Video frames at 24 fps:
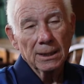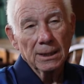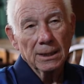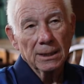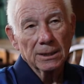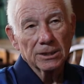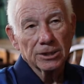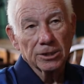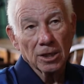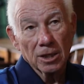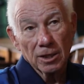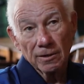
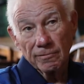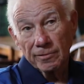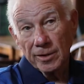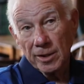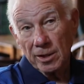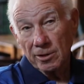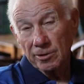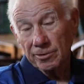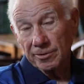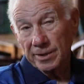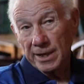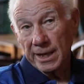serving
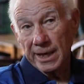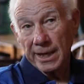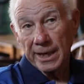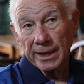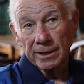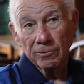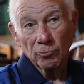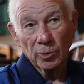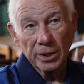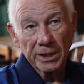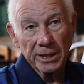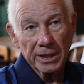on
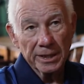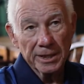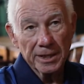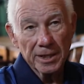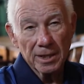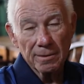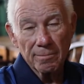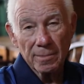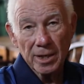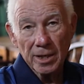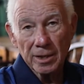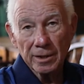that. We did
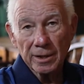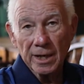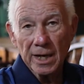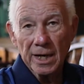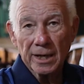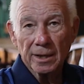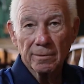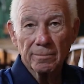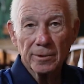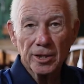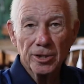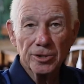the
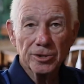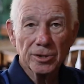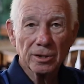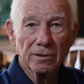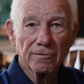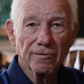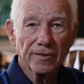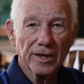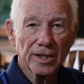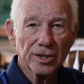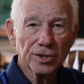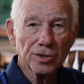Americana Music
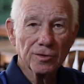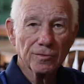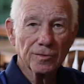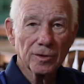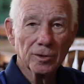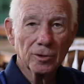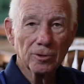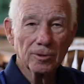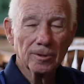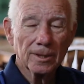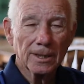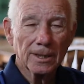Festival.